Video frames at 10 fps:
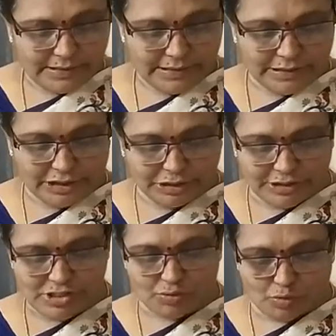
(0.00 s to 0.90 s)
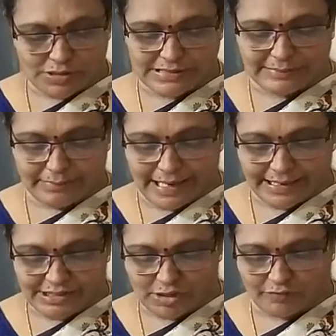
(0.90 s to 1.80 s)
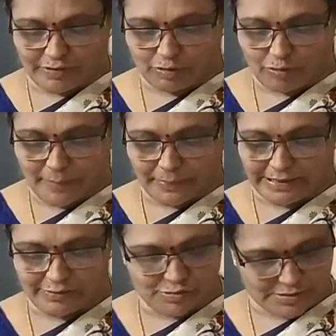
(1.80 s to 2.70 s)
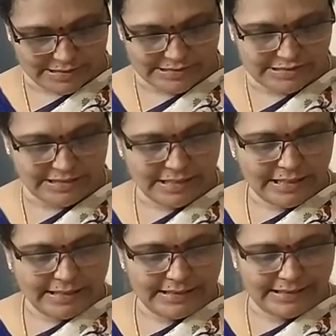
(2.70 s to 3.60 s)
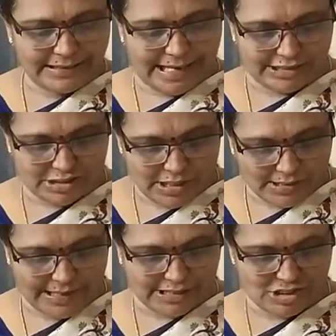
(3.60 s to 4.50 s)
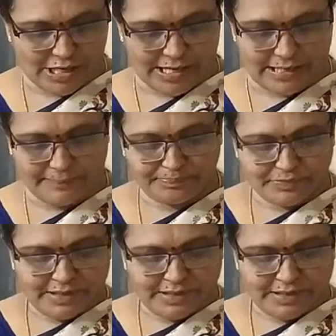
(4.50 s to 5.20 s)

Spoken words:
Ignatius was the manager of a cooperative society in Ketchikan.